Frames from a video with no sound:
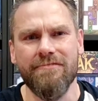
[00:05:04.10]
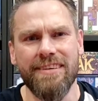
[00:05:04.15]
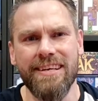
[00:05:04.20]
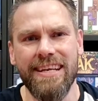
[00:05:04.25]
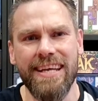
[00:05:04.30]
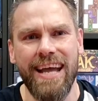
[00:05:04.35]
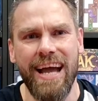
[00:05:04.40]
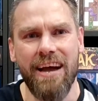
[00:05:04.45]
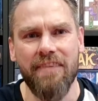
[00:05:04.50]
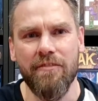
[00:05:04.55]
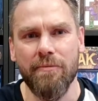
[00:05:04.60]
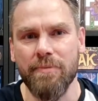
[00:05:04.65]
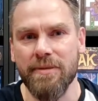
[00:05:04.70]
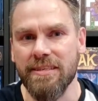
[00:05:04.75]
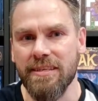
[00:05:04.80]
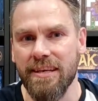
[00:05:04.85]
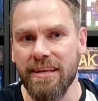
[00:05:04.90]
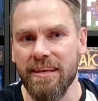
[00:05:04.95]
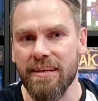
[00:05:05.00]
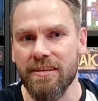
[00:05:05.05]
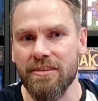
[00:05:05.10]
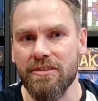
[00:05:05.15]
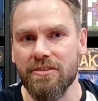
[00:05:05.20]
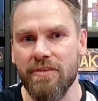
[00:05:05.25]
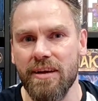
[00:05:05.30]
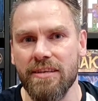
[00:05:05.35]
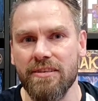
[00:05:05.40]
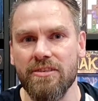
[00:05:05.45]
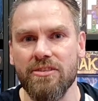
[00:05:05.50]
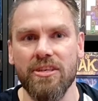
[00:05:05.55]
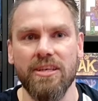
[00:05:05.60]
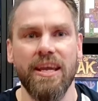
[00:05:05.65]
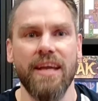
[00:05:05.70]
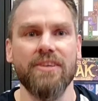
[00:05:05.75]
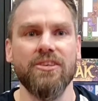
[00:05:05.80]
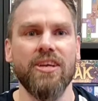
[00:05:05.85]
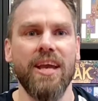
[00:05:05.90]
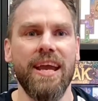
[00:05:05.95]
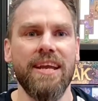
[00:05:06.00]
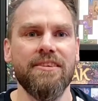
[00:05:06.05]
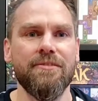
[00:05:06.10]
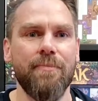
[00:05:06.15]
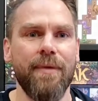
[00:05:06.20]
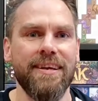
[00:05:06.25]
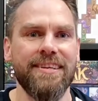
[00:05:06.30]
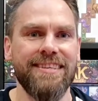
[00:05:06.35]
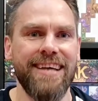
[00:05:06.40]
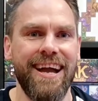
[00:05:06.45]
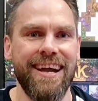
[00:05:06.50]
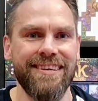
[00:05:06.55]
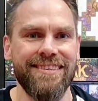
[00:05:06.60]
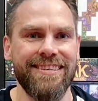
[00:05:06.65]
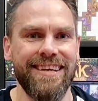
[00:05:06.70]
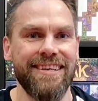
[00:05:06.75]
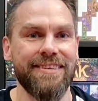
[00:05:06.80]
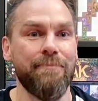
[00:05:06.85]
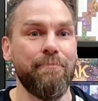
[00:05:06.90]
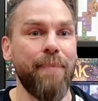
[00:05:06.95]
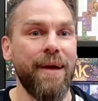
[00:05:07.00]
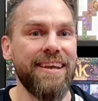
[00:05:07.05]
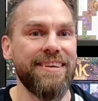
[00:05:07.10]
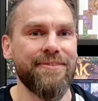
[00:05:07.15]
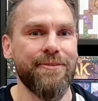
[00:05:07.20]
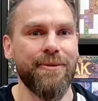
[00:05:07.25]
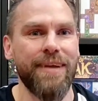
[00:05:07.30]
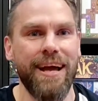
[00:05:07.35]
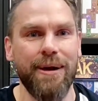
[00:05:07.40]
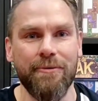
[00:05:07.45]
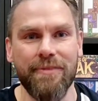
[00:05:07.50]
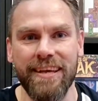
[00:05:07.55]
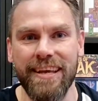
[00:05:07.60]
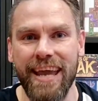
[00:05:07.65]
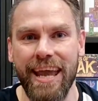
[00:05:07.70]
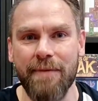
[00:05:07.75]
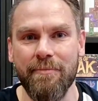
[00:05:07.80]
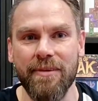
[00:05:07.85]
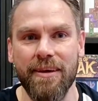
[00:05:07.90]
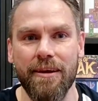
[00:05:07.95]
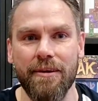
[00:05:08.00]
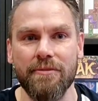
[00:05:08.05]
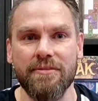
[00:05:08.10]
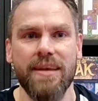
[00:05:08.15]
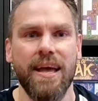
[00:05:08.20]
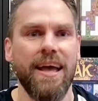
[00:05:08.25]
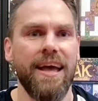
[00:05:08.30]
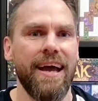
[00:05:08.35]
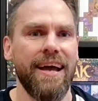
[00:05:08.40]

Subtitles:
really have a particular strategy and change my tactics based on how the game goes